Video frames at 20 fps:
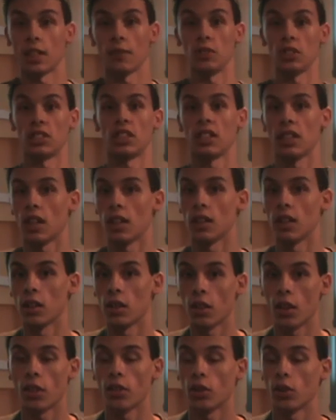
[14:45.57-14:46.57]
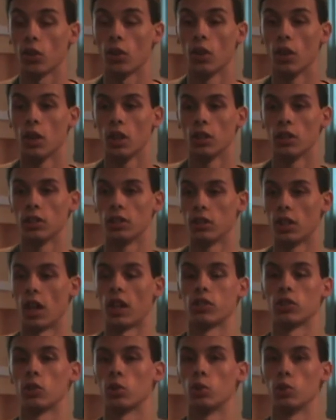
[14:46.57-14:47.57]
Have you seen any other
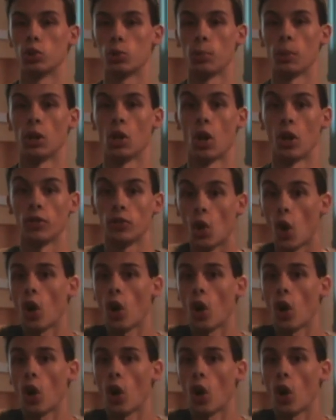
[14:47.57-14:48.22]
Doctor Who spin-offs.